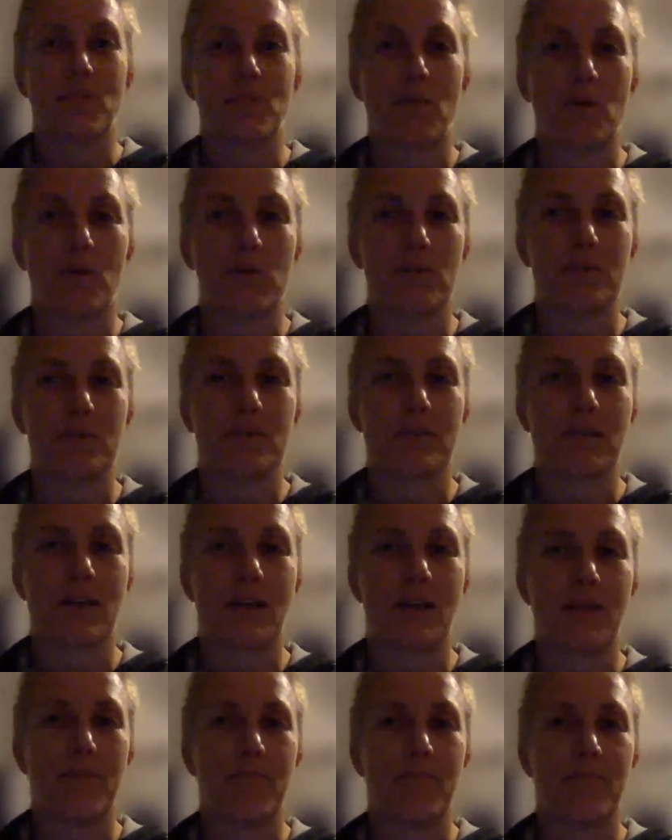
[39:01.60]
the box.
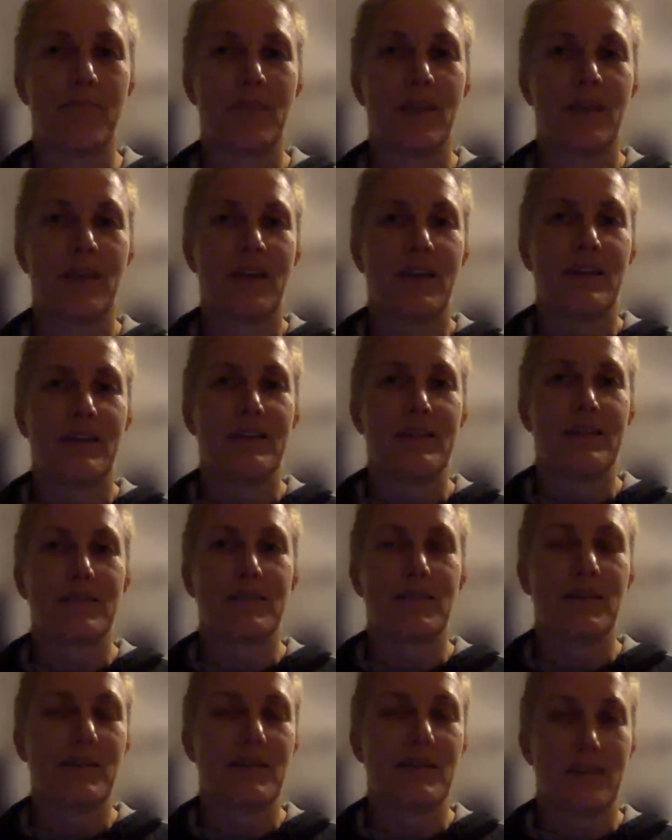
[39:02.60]

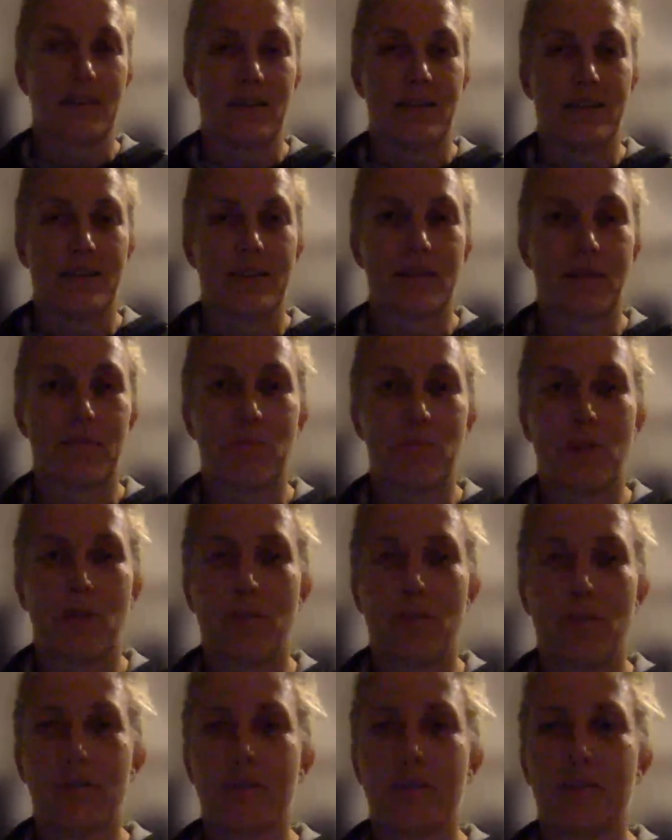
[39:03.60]
He said,
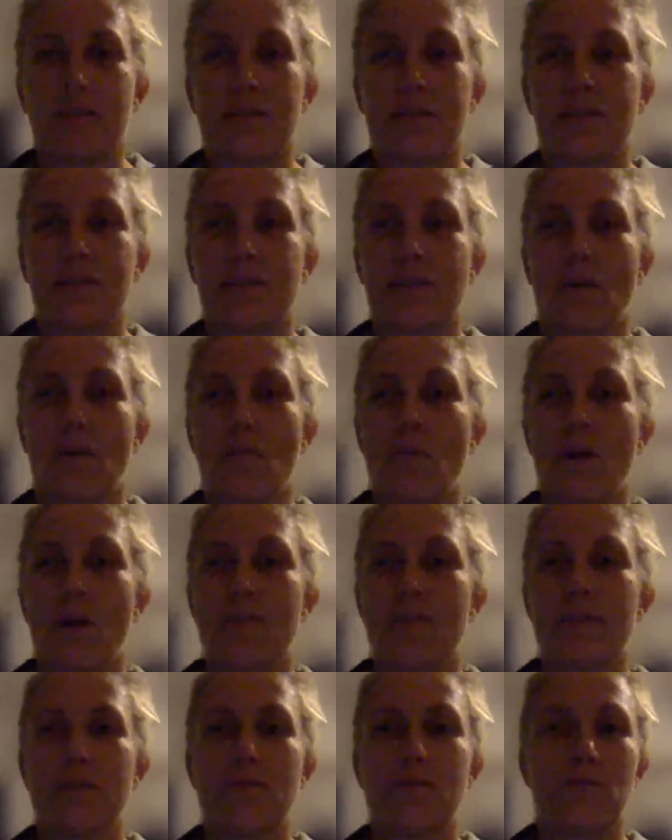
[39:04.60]
because this is a
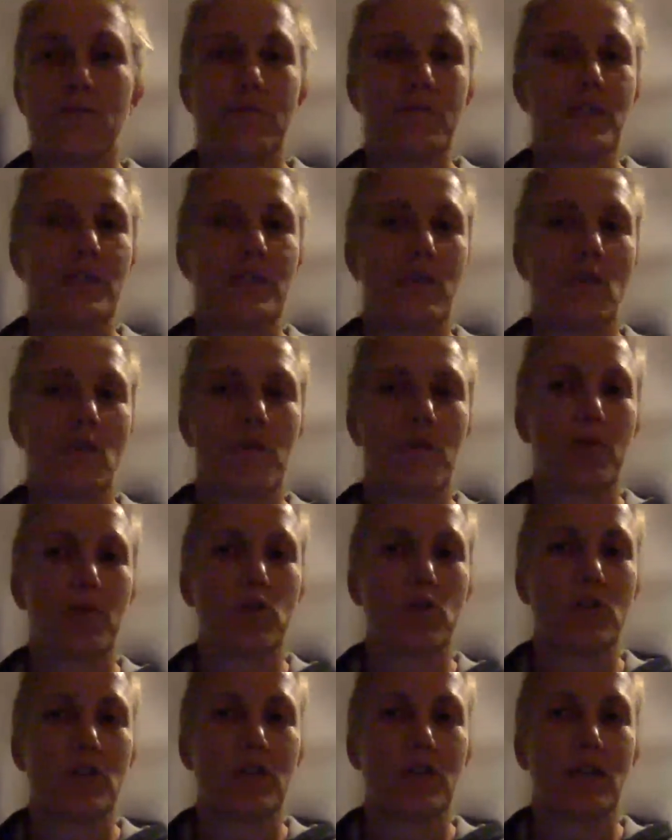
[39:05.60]
once in a 50-year
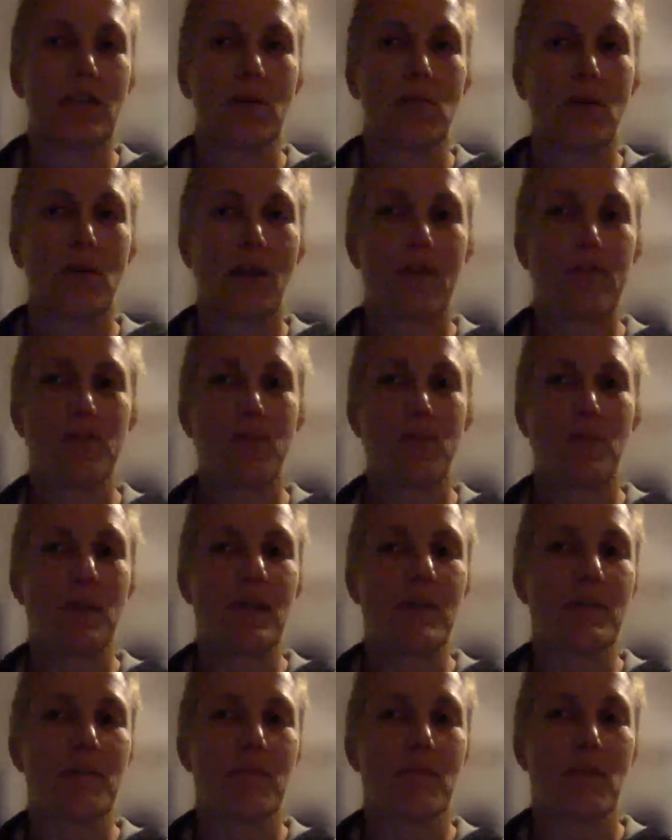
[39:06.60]
opportunity, we have to
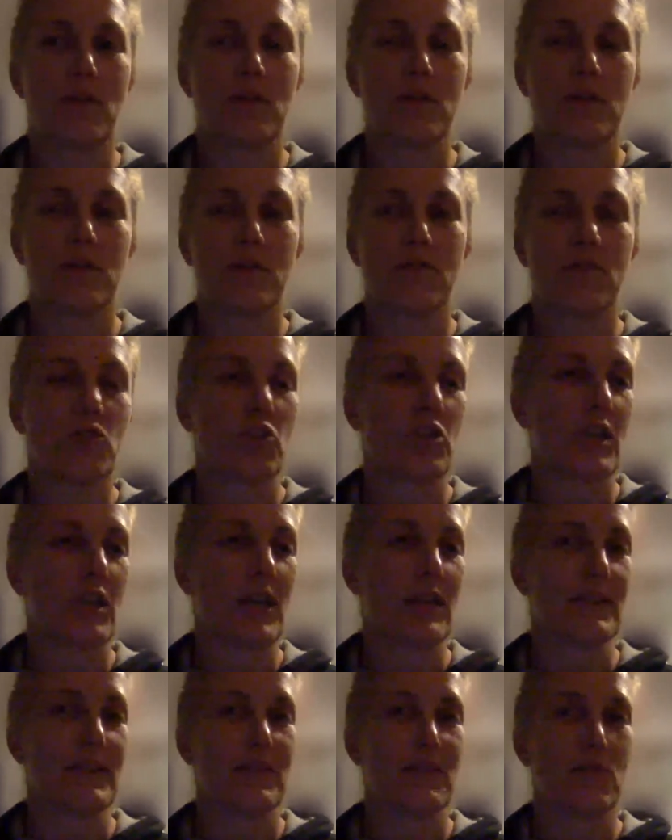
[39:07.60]
make the most of the
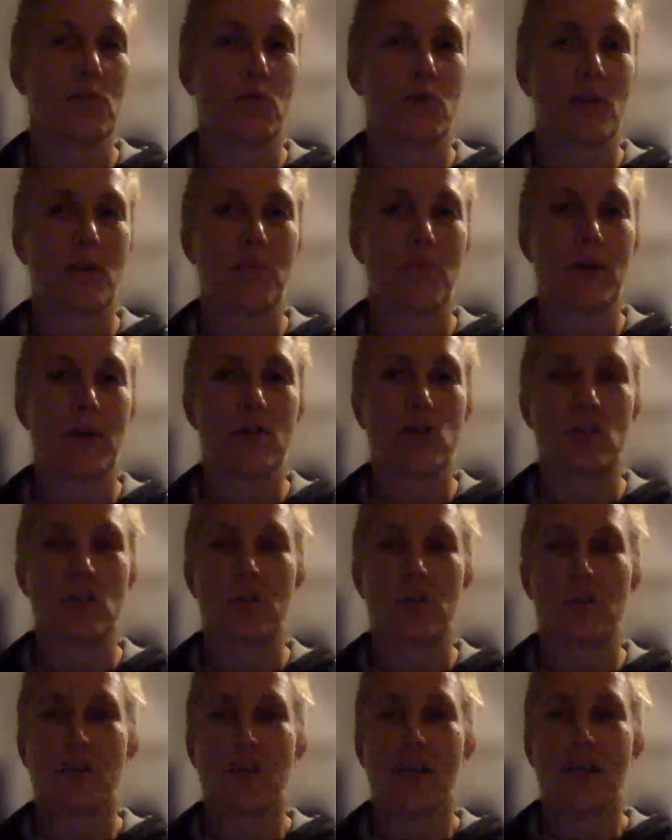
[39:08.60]
chance to
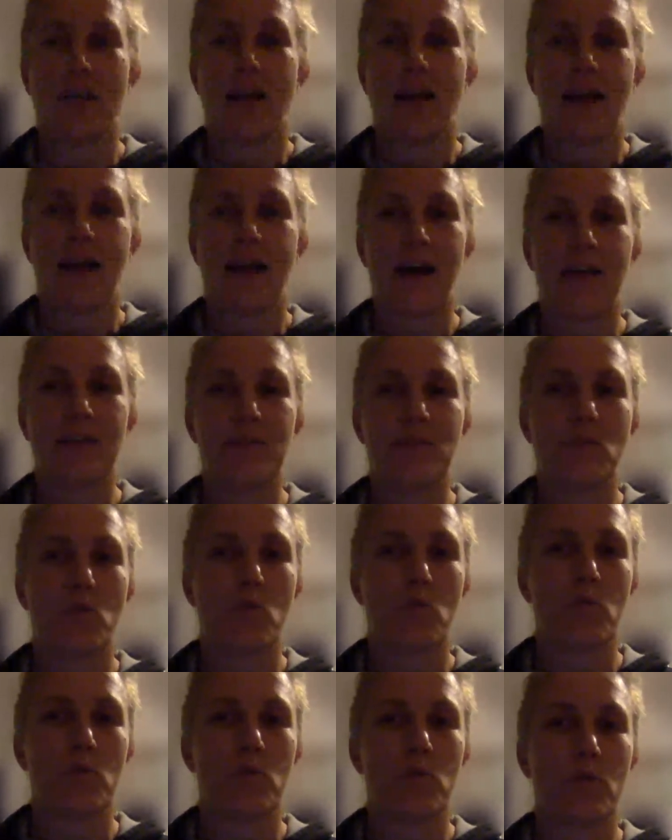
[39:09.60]
reimagine how
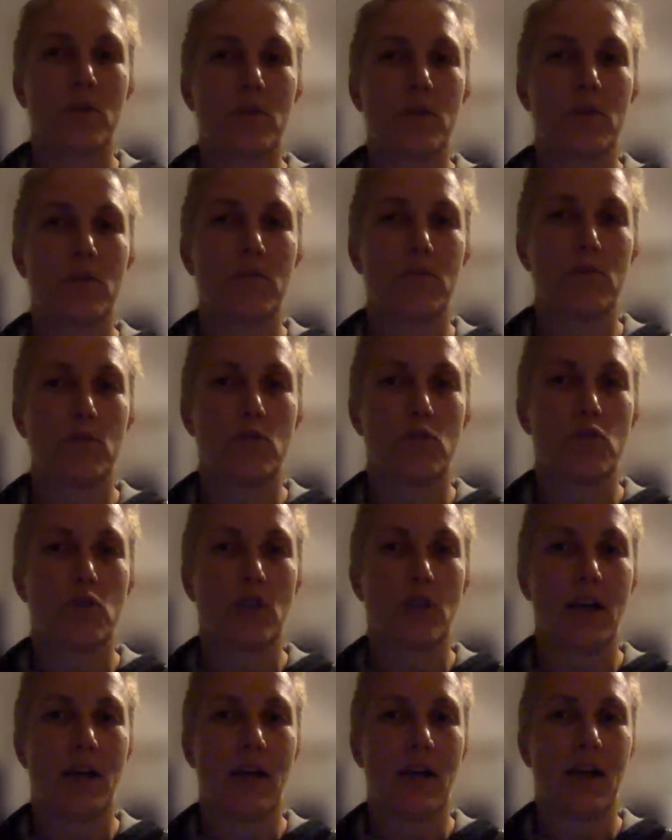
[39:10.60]
sport will look in the
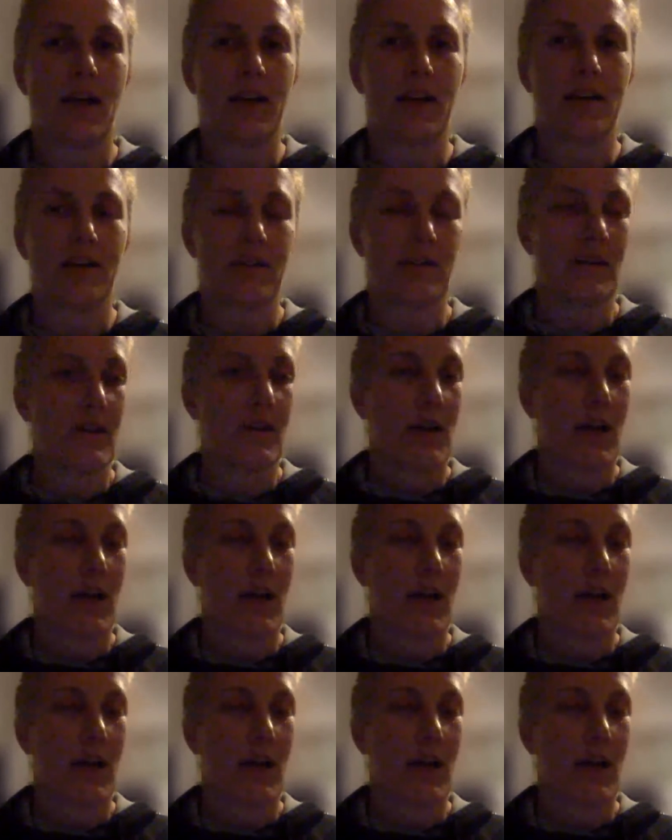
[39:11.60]
future, and